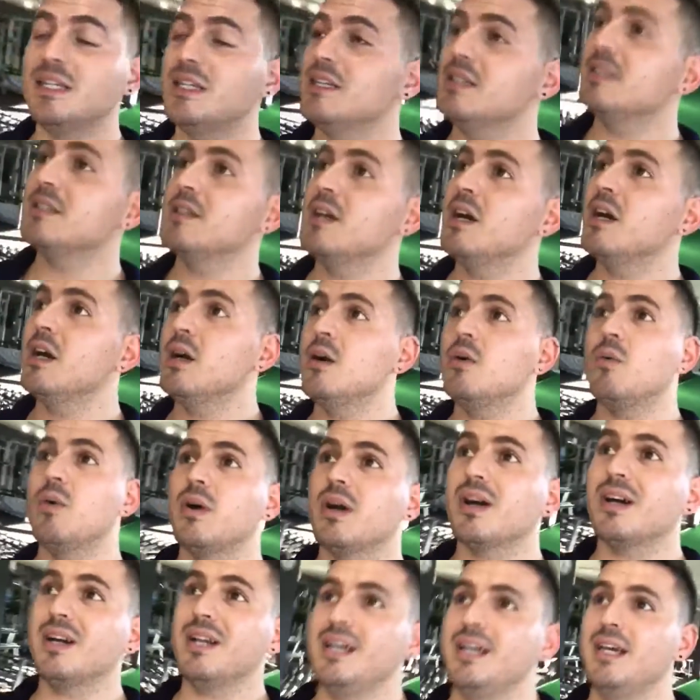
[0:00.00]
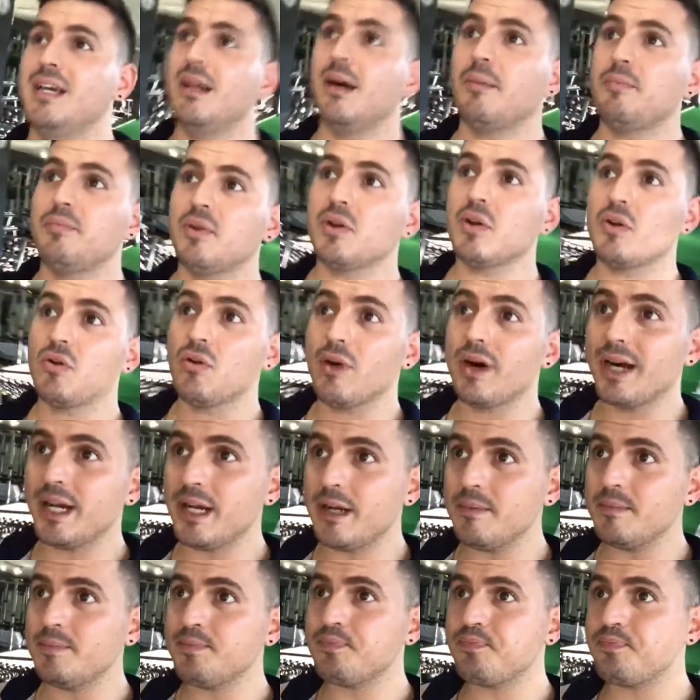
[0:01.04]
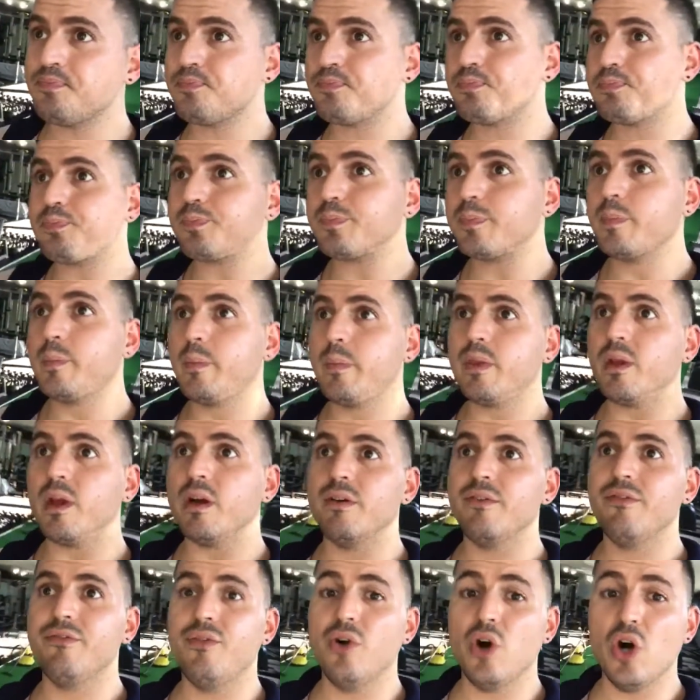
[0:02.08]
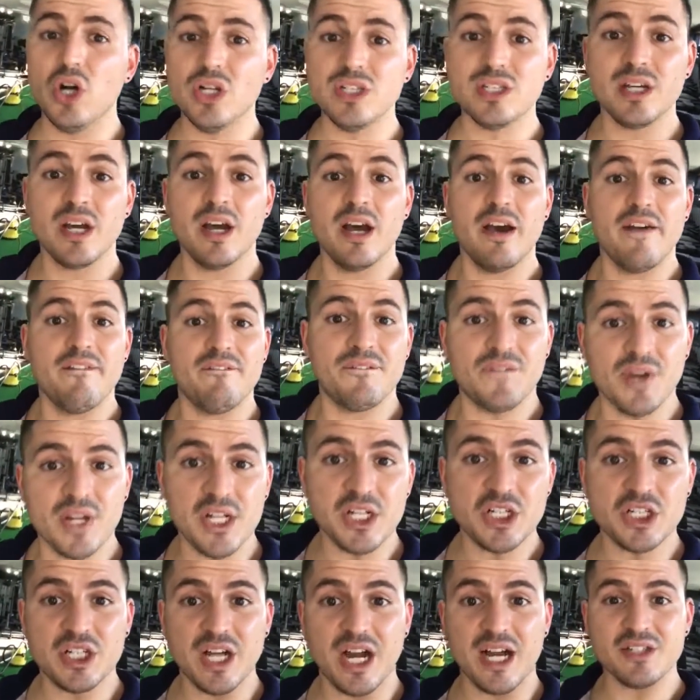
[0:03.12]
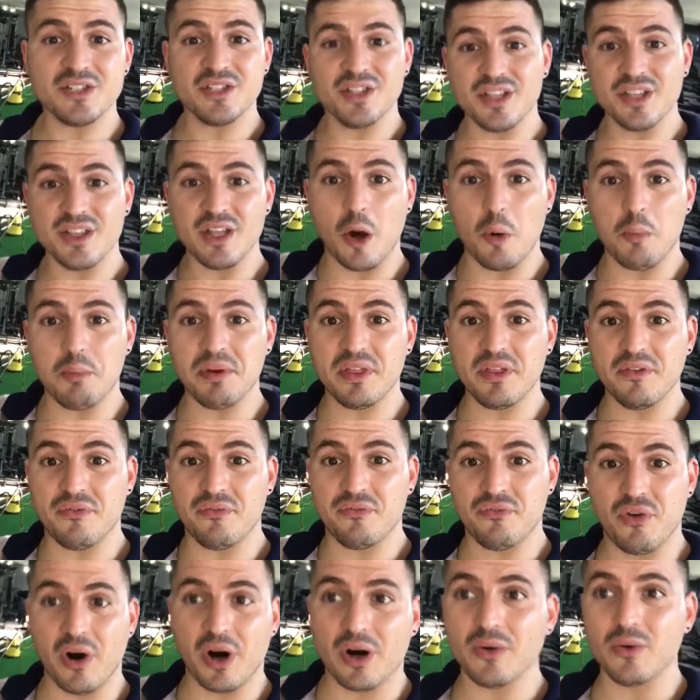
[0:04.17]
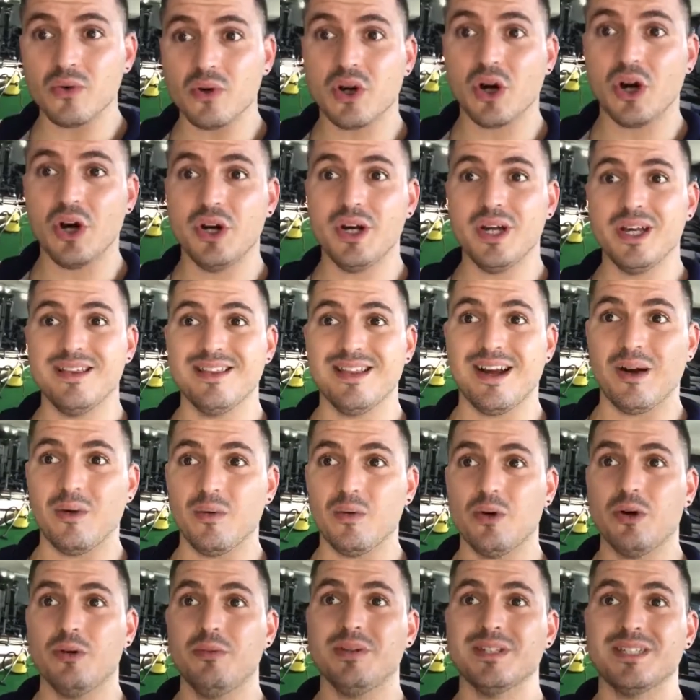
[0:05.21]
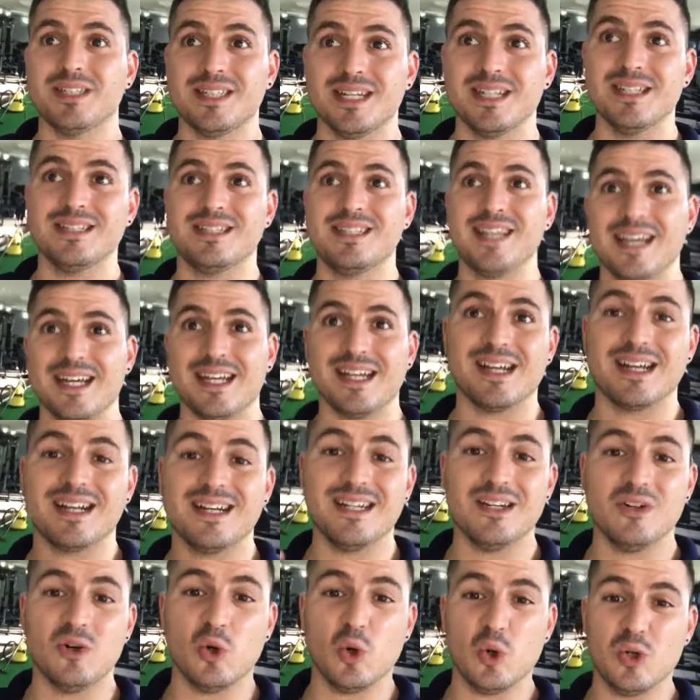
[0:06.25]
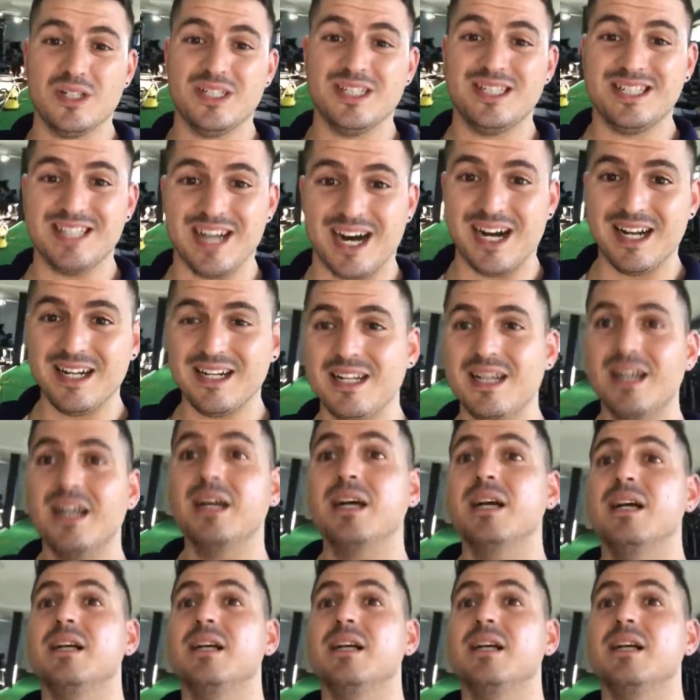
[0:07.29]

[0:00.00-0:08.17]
is we're gonna hit up the green first, finish that, and then that'll be the final coat in that room. It's then technically all done.